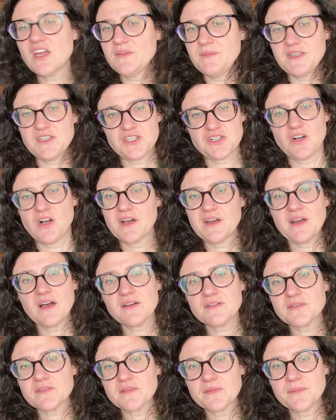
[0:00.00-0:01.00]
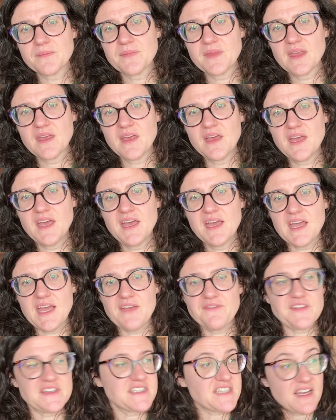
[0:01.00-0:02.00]
to be strong enough.
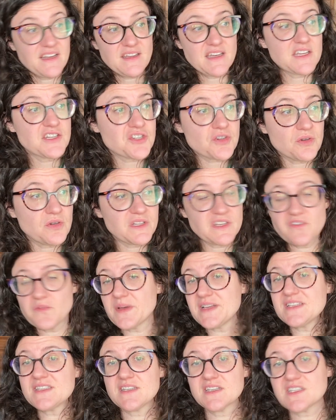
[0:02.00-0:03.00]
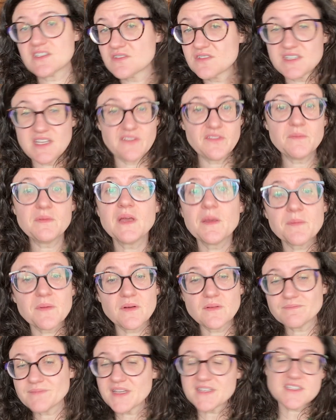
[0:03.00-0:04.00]
If it's tightly controlled even by 6 or 7
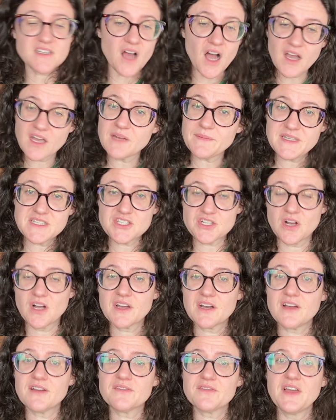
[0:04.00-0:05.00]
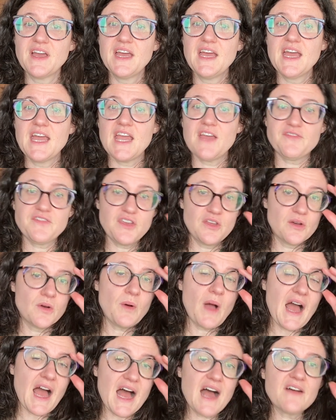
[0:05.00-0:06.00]
people, it's not going to be strong enough. If you don't
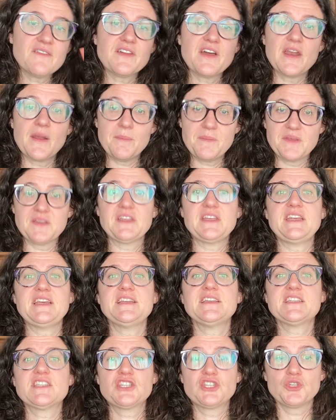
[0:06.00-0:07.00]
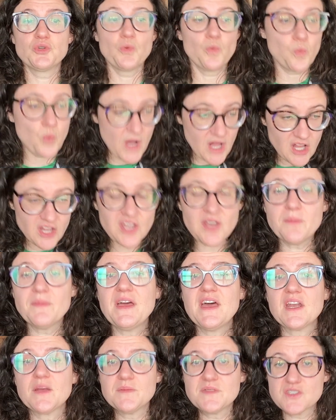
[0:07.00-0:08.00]
have an ability to welcome
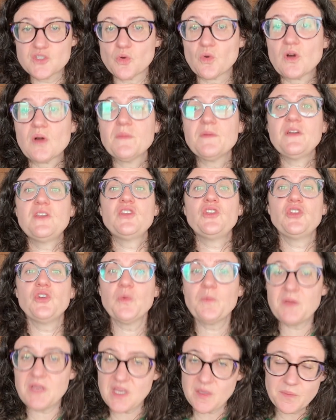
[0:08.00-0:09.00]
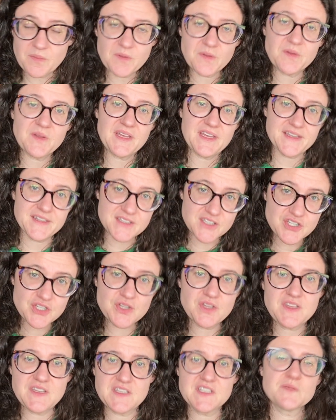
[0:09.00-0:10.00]
and absorb new people into
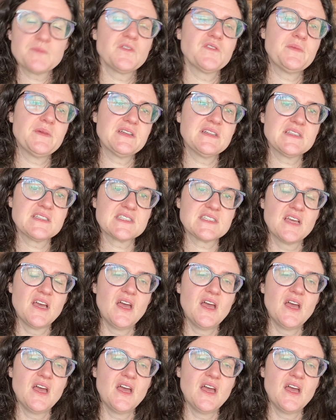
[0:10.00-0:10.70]
these movements,